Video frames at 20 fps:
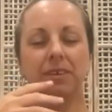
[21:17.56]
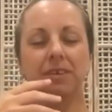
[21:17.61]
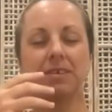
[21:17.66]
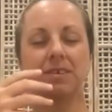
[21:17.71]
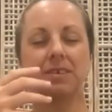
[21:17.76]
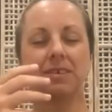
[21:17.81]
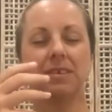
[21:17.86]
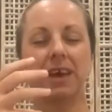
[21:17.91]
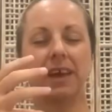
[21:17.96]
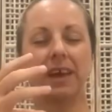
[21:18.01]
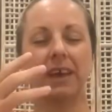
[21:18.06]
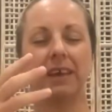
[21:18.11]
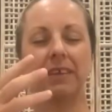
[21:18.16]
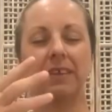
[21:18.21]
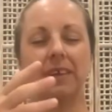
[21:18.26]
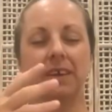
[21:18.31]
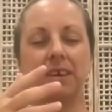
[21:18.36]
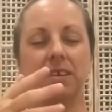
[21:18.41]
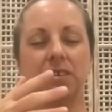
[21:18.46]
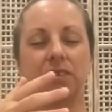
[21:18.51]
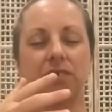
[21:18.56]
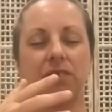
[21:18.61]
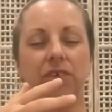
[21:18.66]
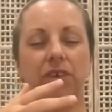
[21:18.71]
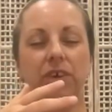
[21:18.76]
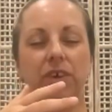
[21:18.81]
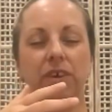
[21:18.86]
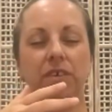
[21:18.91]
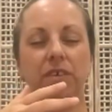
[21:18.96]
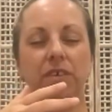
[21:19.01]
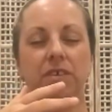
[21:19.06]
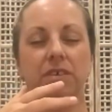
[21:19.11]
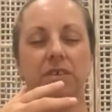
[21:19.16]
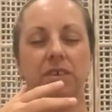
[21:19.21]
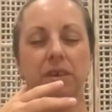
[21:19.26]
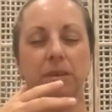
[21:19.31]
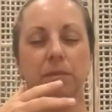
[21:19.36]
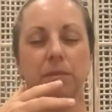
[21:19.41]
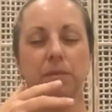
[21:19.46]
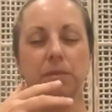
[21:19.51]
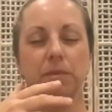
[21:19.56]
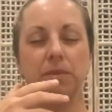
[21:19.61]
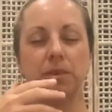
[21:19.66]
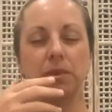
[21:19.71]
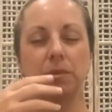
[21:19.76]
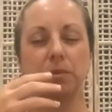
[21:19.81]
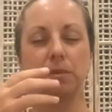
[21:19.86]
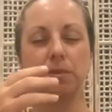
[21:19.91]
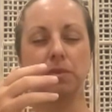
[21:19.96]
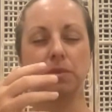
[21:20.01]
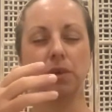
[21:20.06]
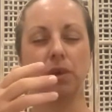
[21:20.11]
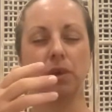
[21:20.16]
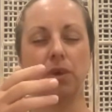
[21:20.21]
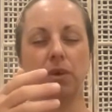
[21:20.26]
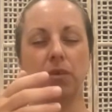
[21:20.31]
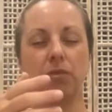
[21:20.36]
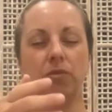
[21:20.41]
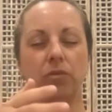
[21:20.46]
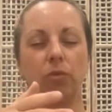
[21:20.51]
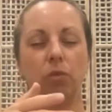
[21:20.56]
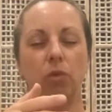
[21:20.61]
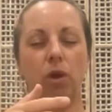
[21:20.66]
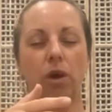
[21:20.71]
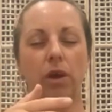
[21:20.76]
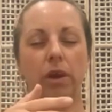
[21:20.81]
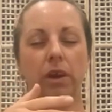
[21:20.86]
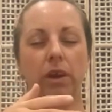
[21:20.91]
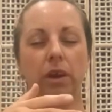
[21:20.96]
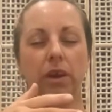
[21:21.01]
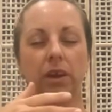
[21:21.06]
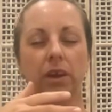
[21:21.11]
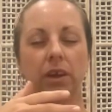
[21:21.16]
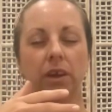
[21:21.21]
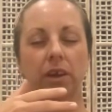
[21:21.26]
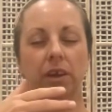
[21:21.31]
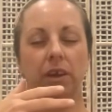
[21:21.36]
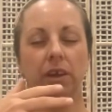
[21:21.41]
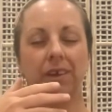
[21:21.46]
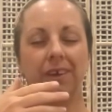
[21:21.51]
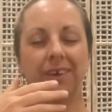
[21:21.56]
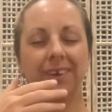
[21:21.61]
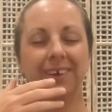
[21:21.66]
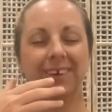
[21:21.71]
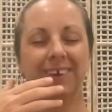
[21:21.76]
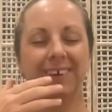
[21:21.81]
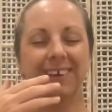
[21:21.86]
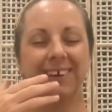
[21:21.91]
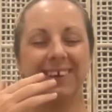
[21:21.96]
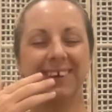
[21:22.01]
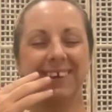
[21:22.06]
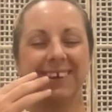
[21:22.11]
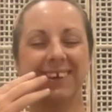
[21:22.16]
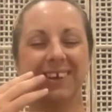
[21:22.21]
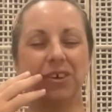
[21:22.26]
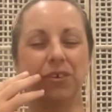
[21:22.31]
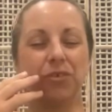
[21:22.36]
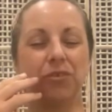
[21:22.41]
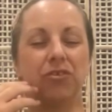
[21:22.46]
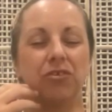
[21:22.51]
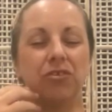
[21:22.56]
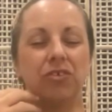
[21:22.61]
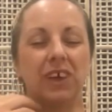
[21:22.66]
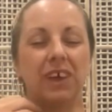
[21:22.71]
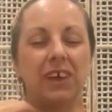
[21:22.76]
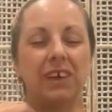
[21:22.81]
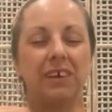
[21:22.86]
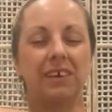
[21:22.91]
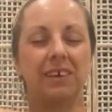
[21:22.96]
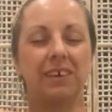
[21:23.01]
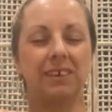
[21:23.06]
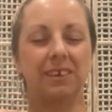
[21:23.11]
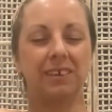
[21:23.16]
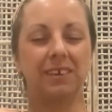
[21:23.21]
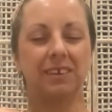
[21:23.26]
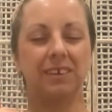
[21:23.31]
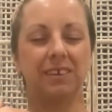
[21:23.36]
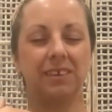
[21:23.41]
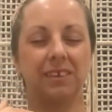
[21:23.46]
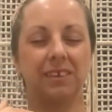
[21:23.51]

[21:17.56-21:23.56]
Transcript: just taking these first sips and observe what you feel,